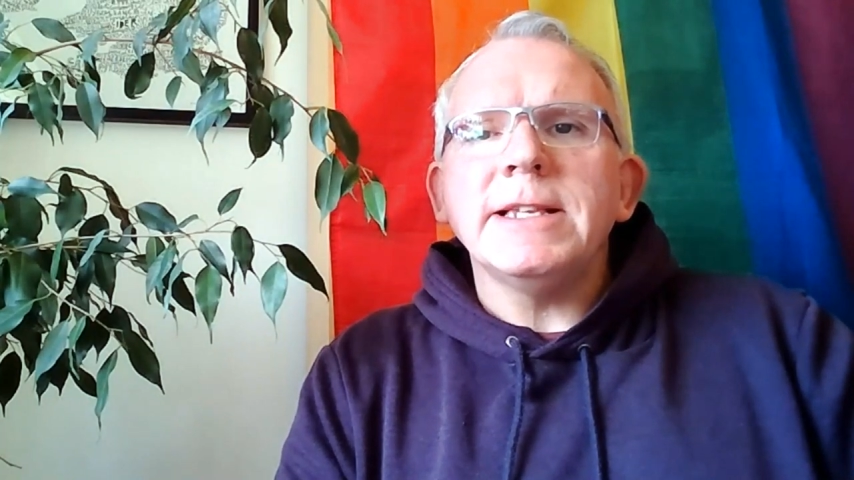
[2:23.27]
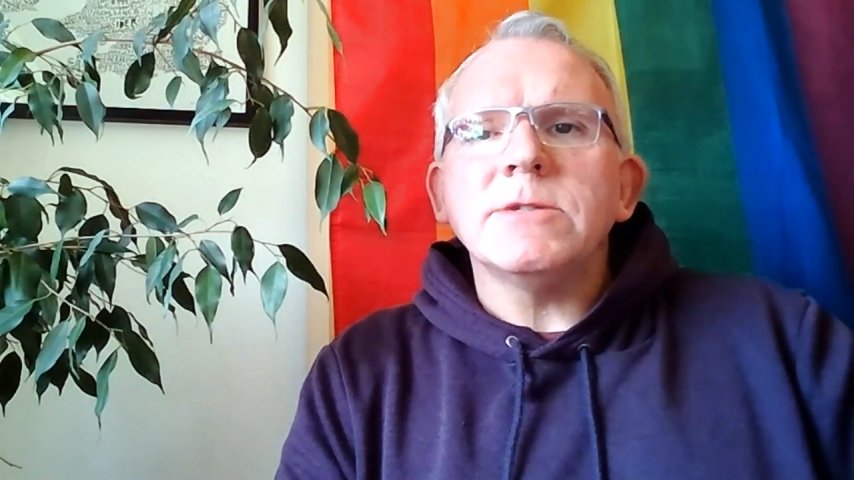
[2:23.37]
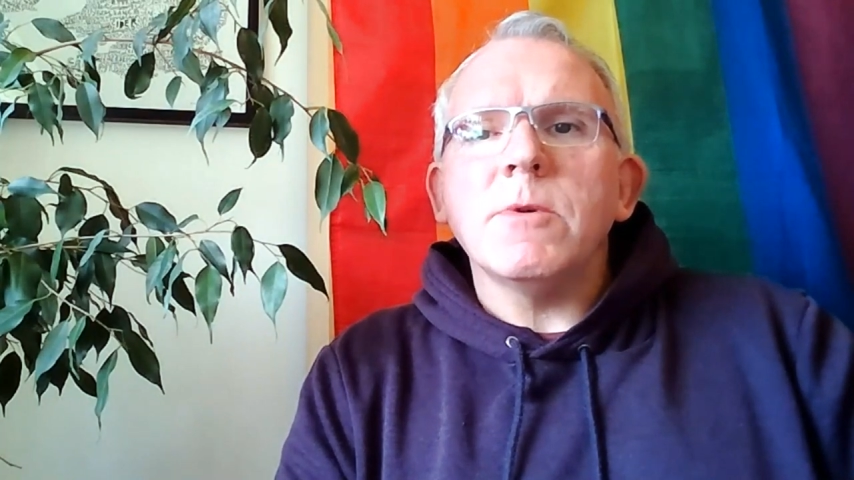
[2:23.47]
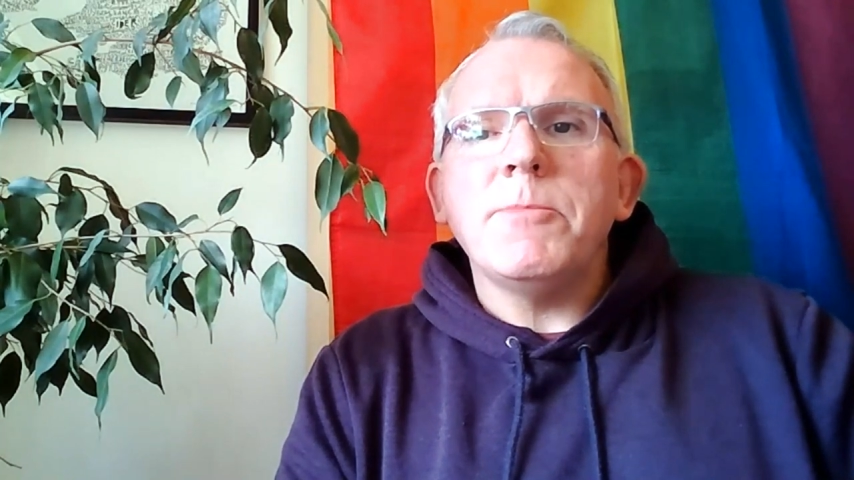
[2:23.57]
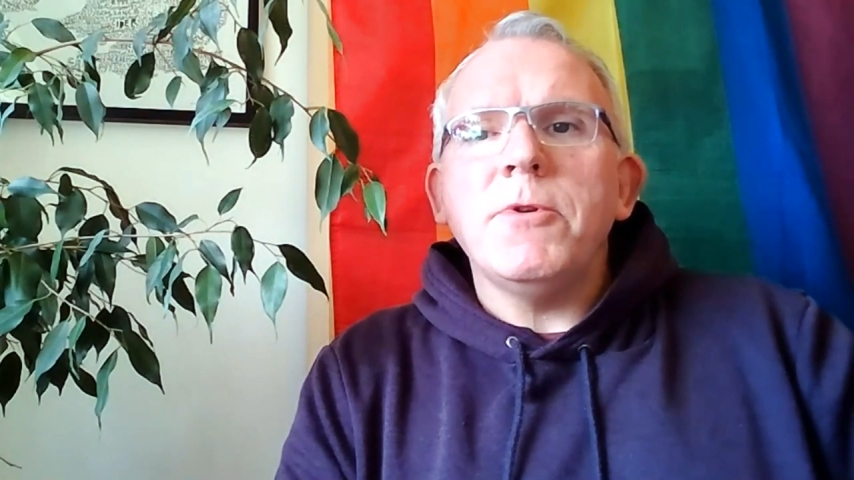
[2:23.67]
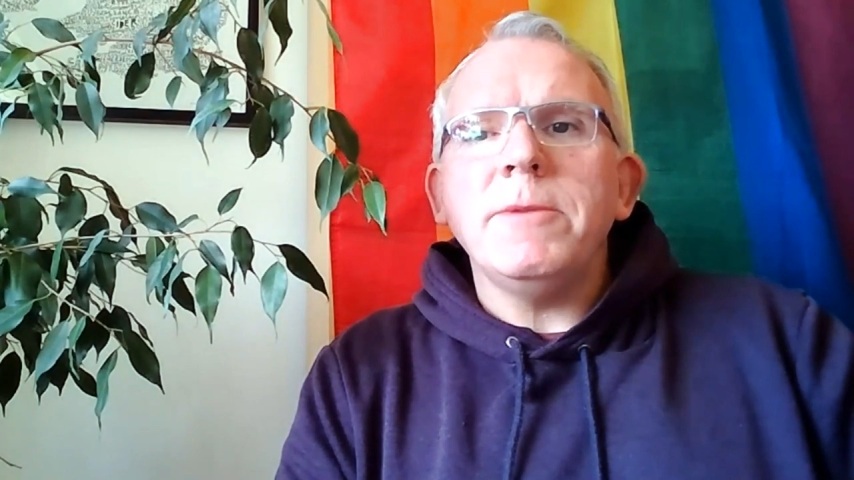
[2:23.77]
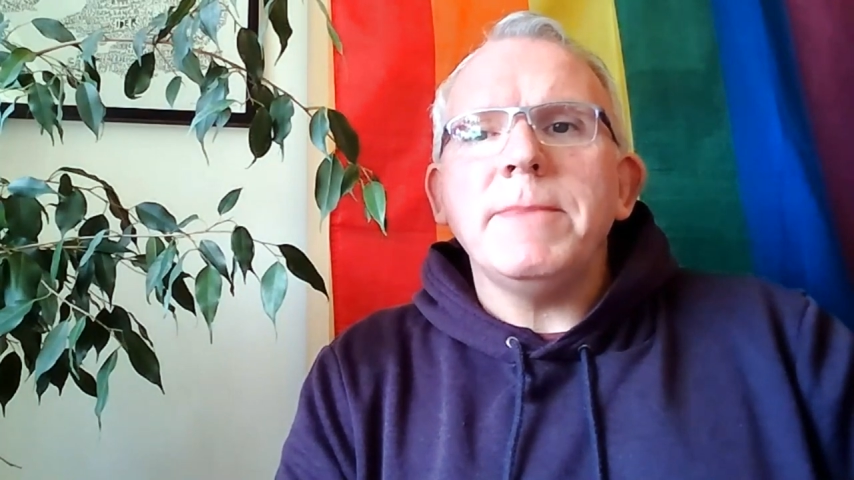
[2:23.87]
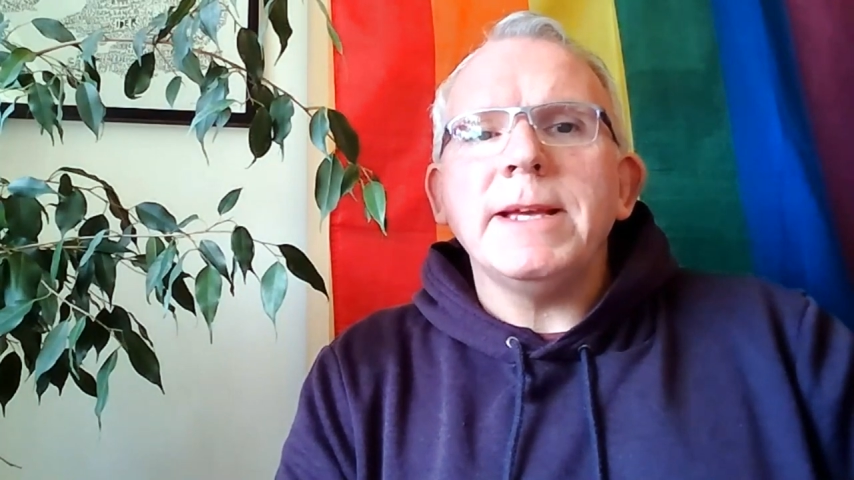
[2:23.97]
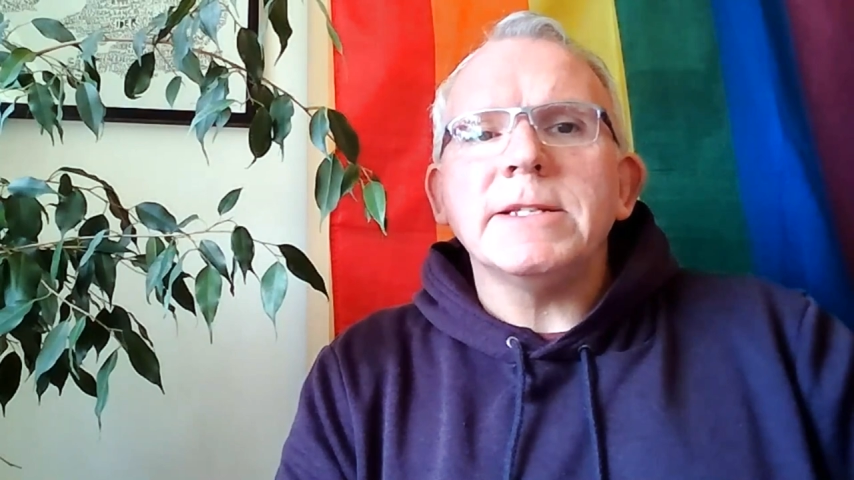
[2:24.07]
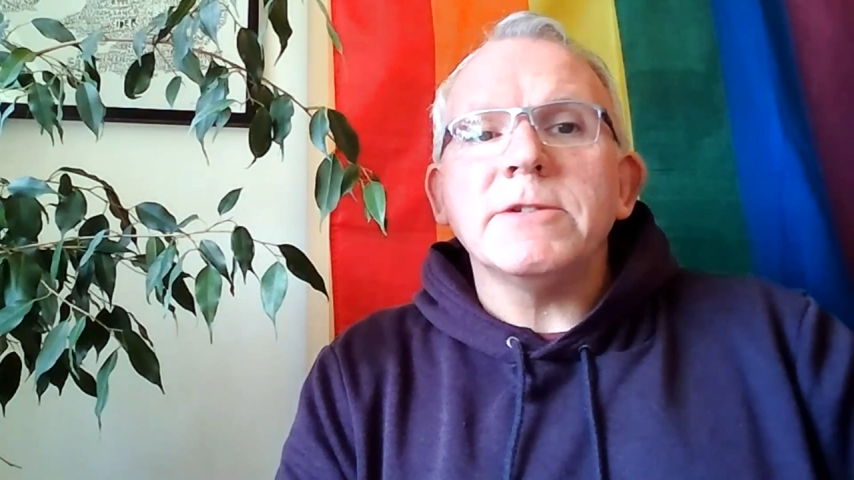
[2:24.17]
to appoint
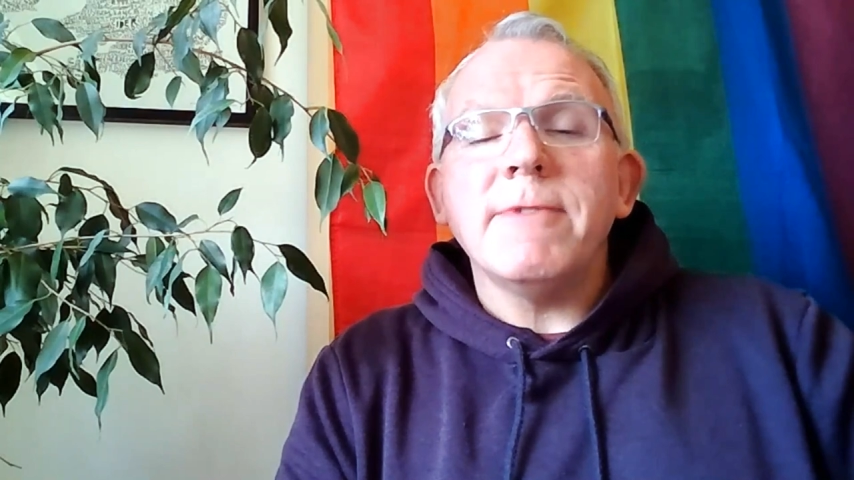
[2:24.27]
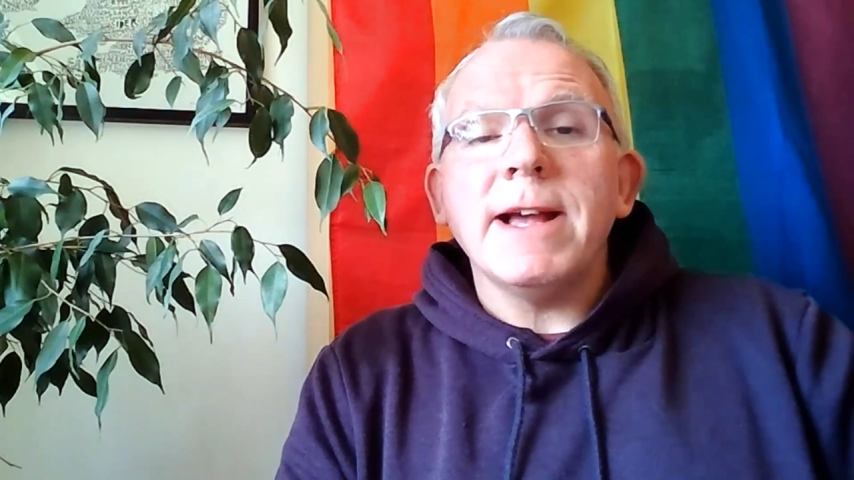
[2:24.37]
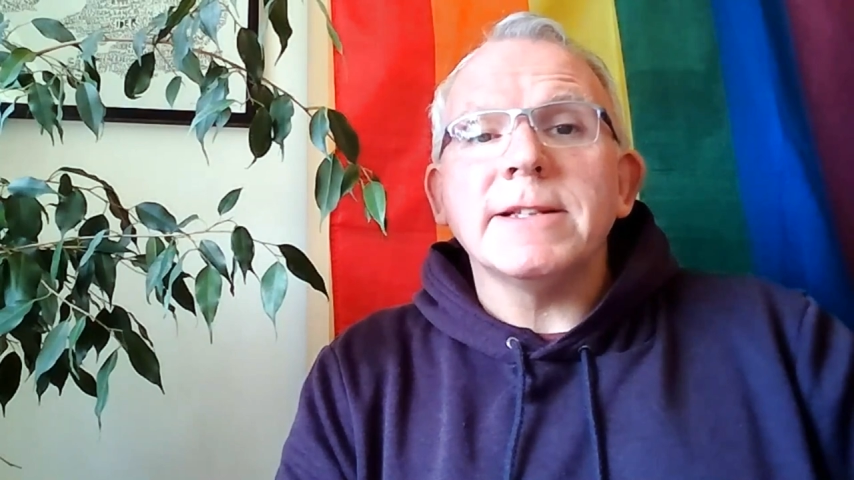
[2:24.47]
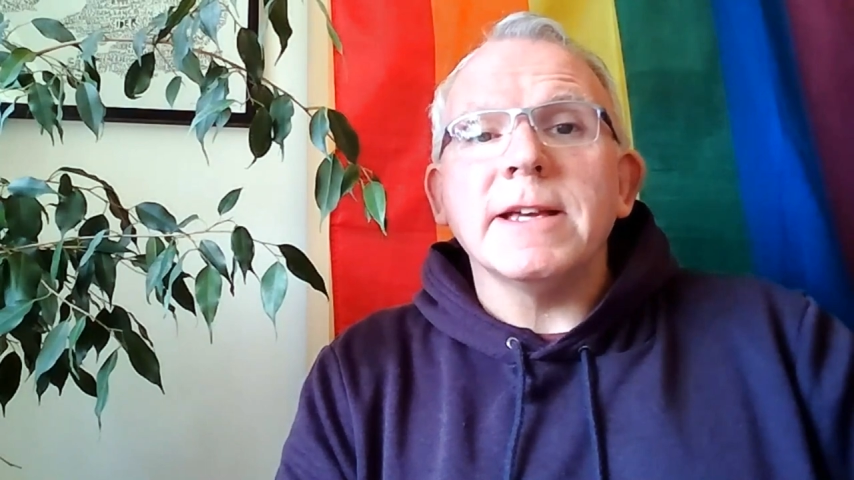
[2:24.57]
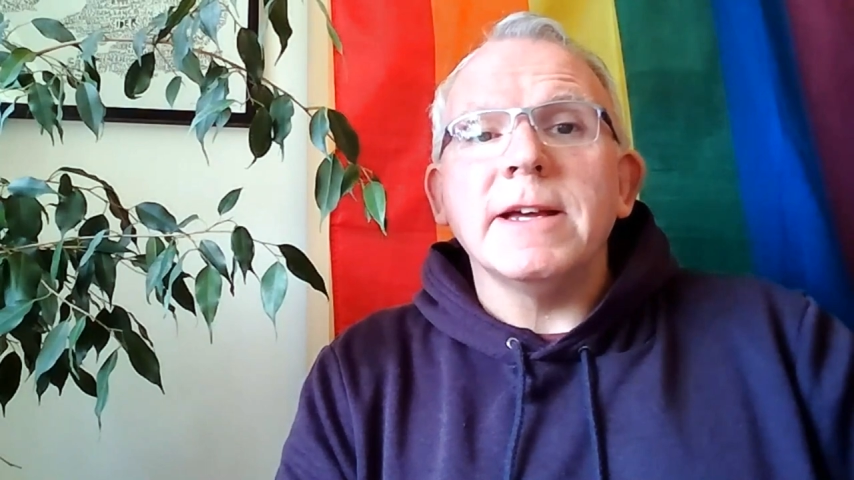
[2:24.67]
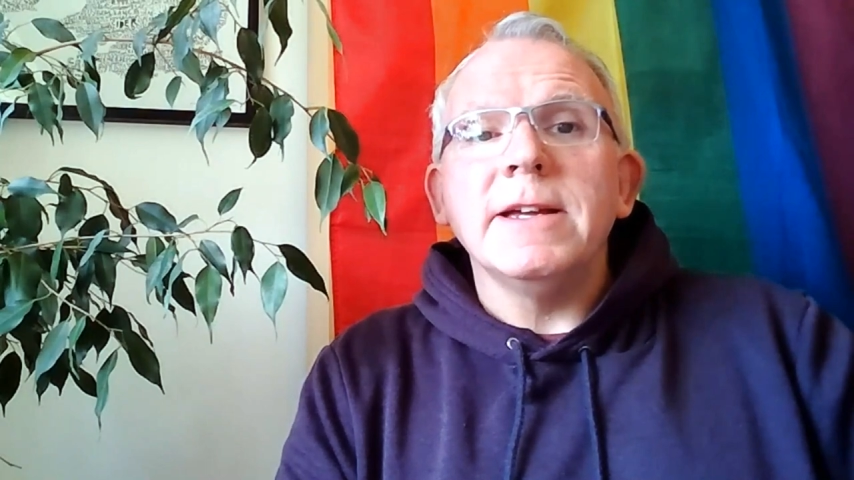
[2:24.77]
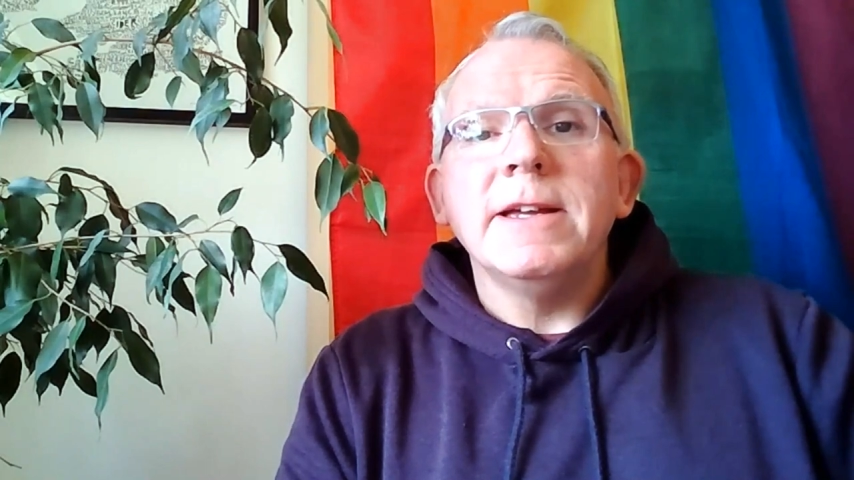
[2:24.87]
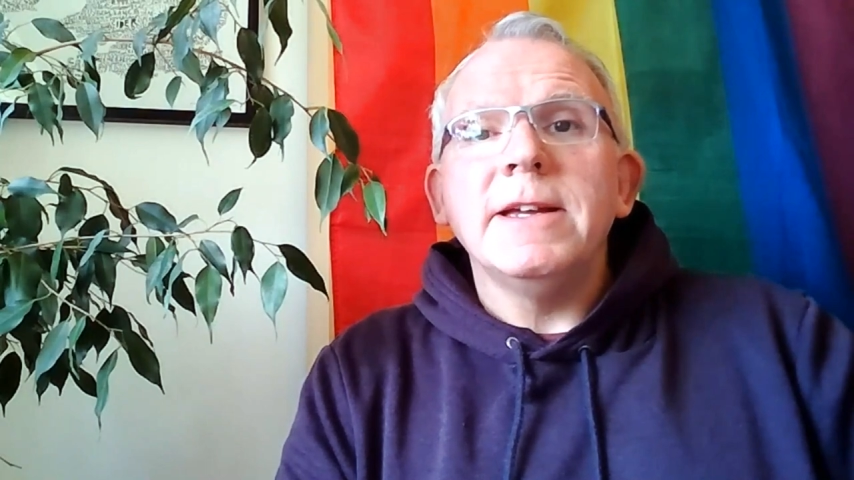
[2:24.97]
me as director